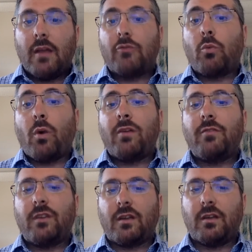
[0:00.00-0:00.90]
is one
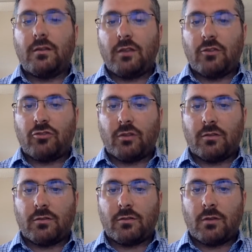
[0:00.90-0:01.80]
of the
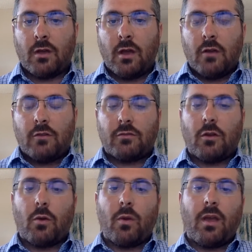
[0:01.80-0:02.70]
conditions.
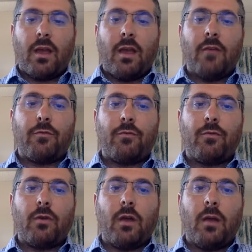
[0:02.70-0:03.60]
So
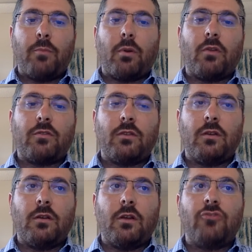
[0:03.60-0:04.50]
if a
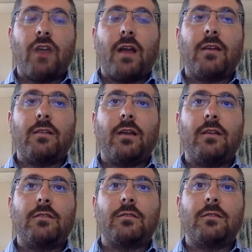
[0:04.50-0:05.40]
person
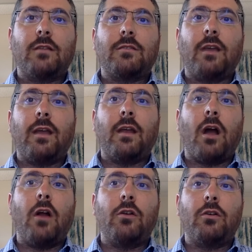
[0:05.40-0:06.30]
ejaculates, let's say, in
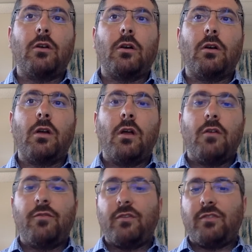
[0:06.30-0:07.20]
under
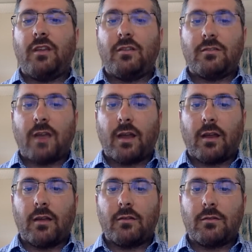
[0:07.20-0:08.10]
15
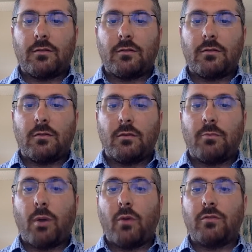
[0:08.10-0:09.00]
seconds
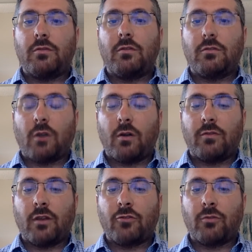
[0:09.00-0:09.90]
post the start
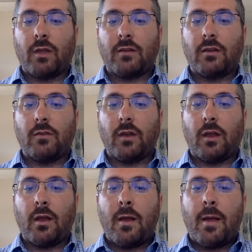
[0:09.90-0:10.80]
of sexual
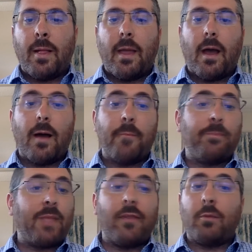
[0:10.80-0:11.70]
activity,
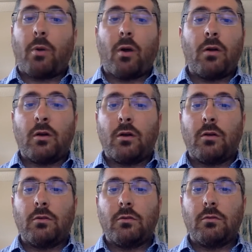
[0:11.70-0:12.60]
um, and their
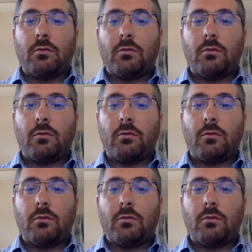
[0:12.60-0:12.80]
partner